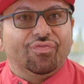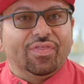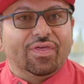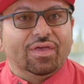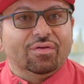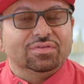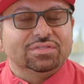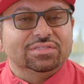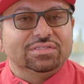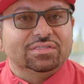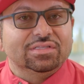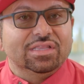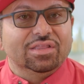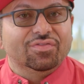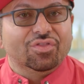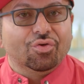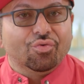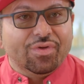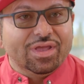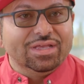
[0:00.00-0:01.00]
there was
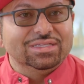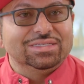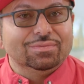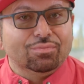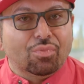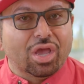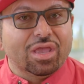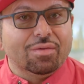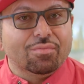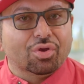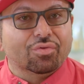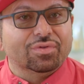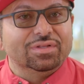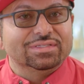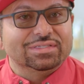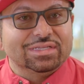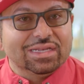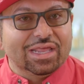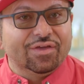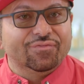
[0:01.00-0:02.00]
the reason why
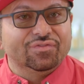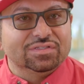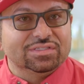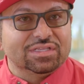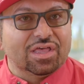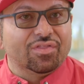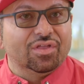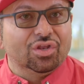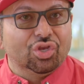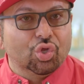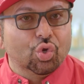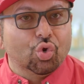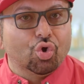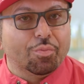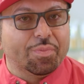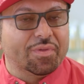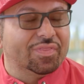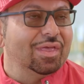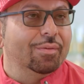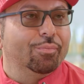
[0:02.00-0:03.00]
immigrants left Southern
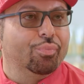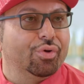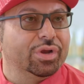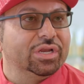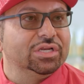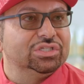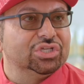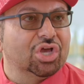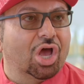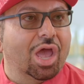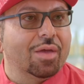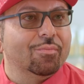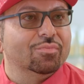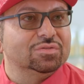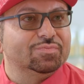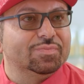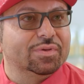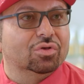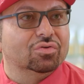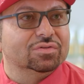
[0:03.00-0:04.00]
Europe at that point in time
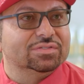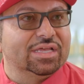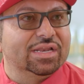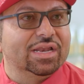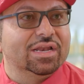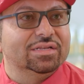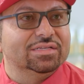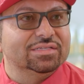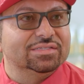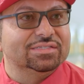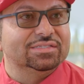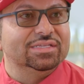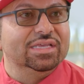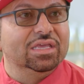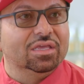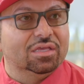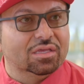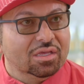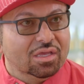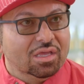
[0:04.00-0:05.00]
was because they needed to
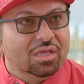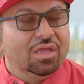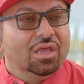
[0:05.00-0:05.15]
seek